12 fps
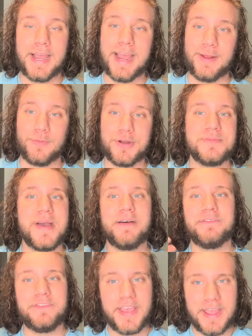And when you
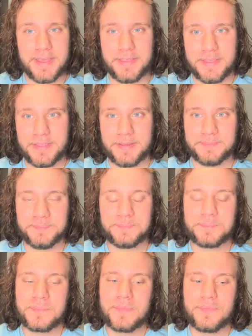have faith,
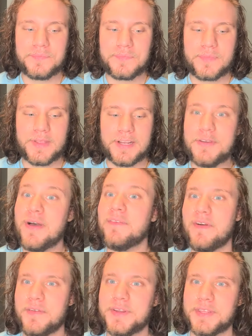you
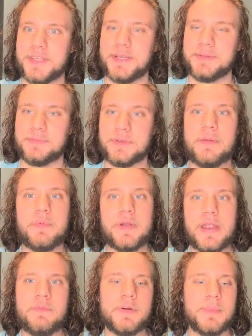have everything. It
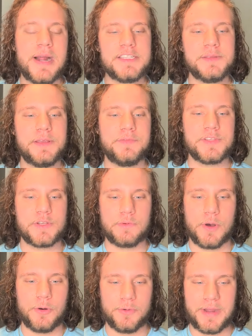reminds me of this
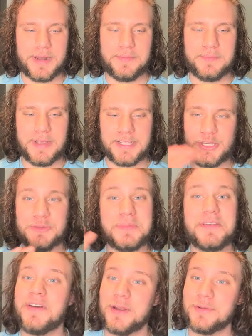quote, and excuse me
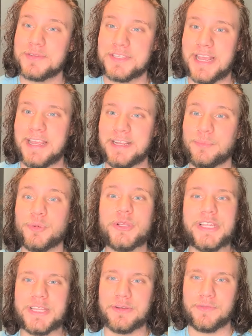if I don't say it
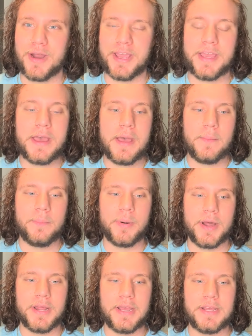completely right,
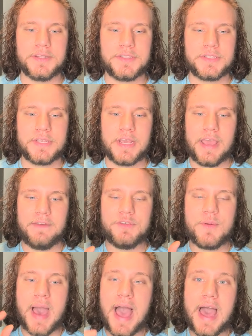but it's, if
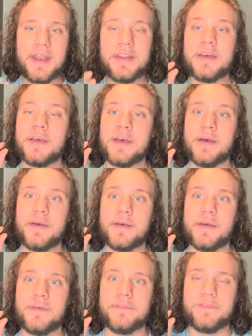you had
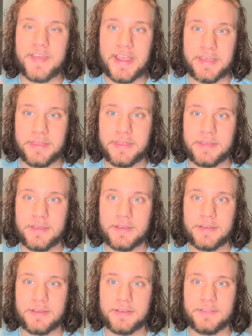faith
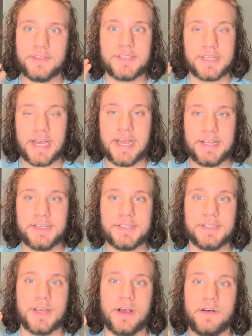the
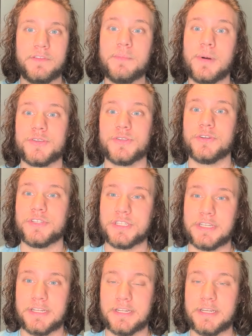size of a mustard
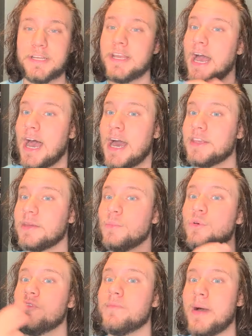seed, God can
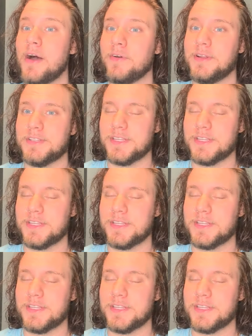move mountains.